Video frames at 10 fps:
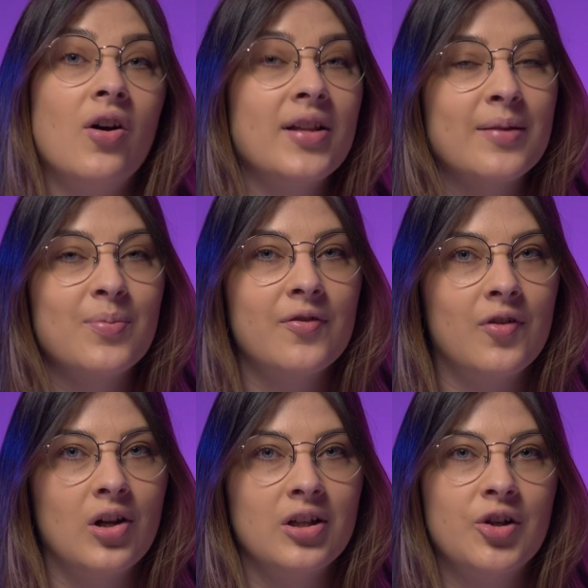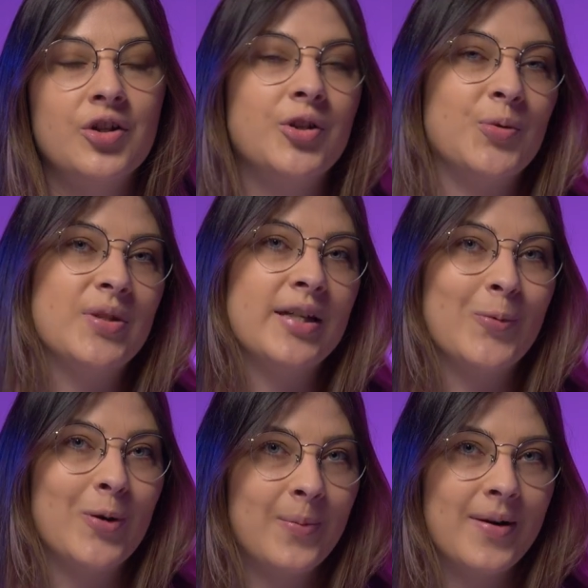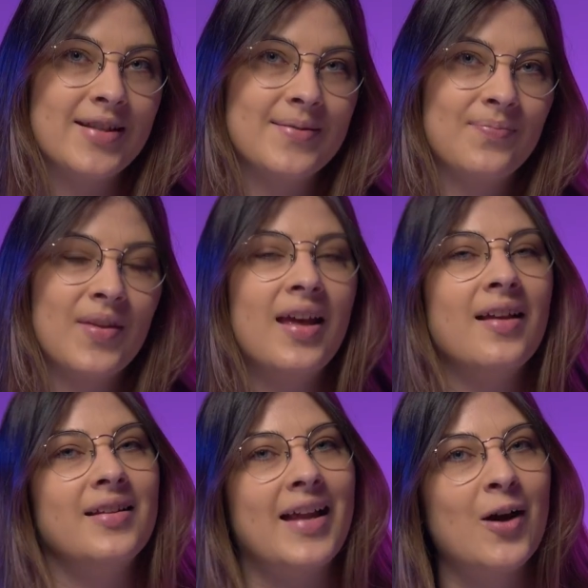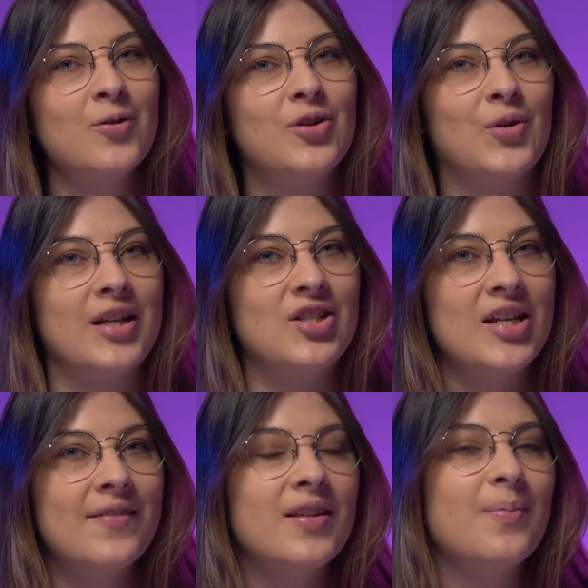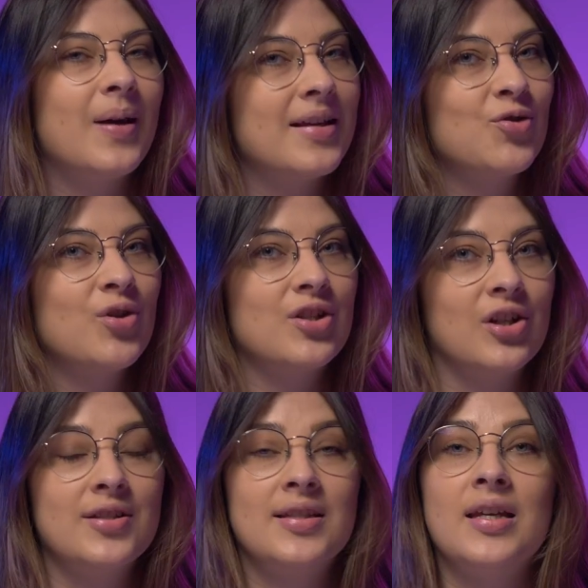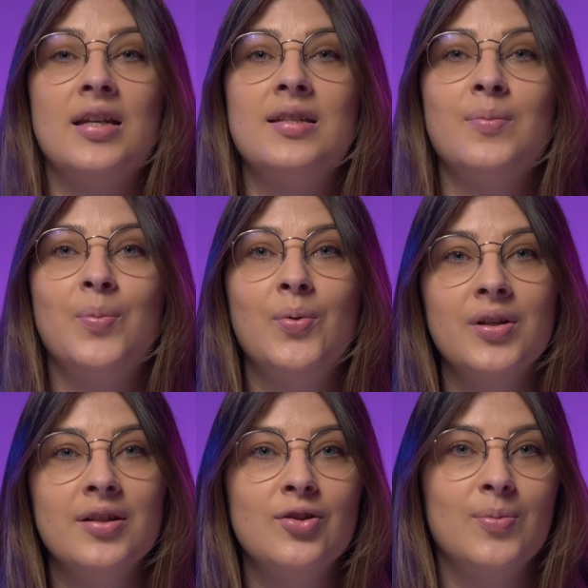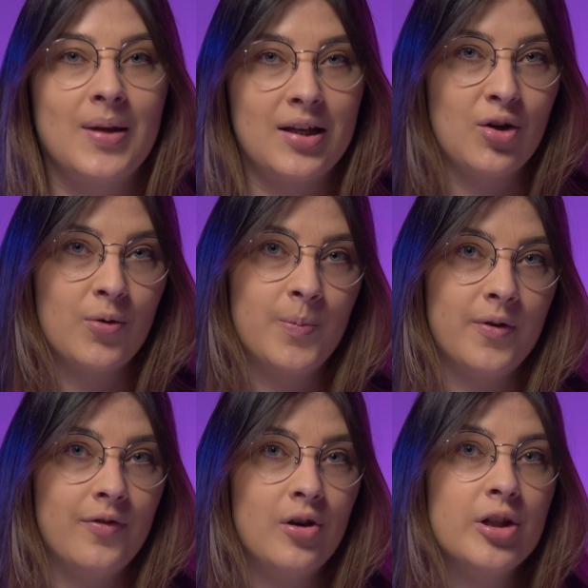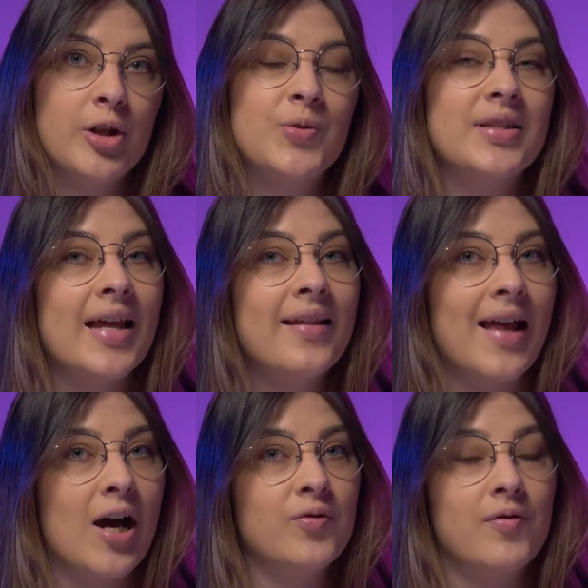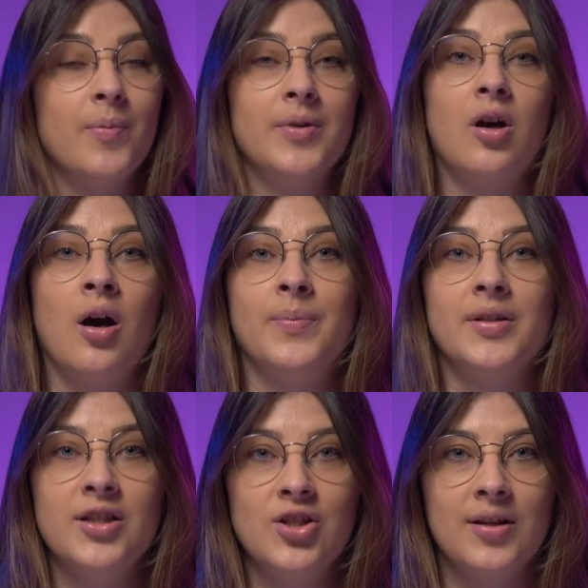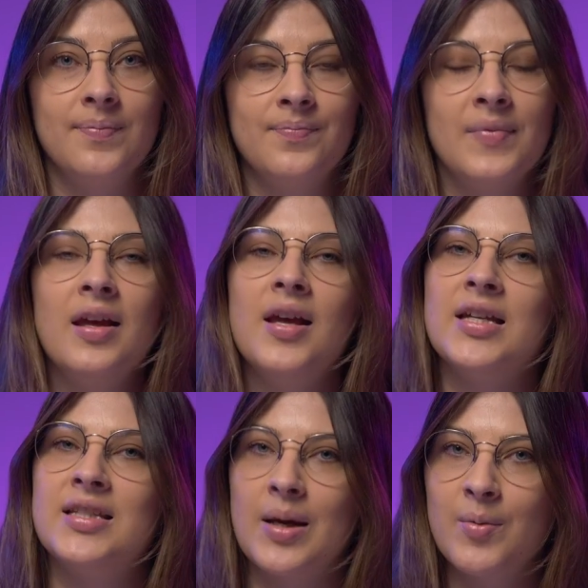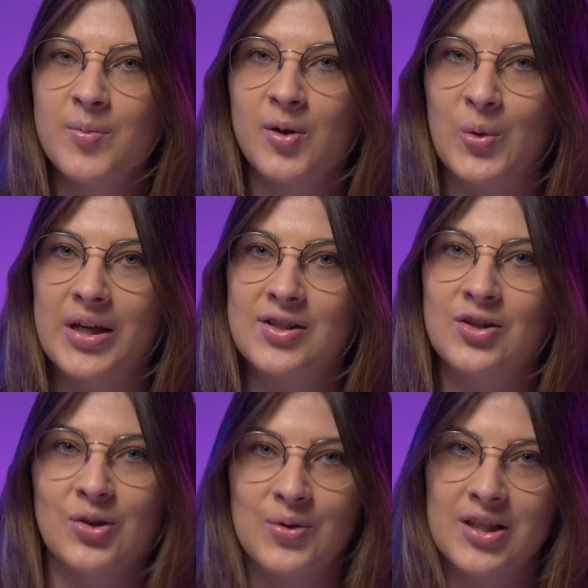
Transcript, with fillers: online portfolio using WordPress. Now, to achieve the best results, it is important to make your portfolio stand out from the competition. Some of the ways to do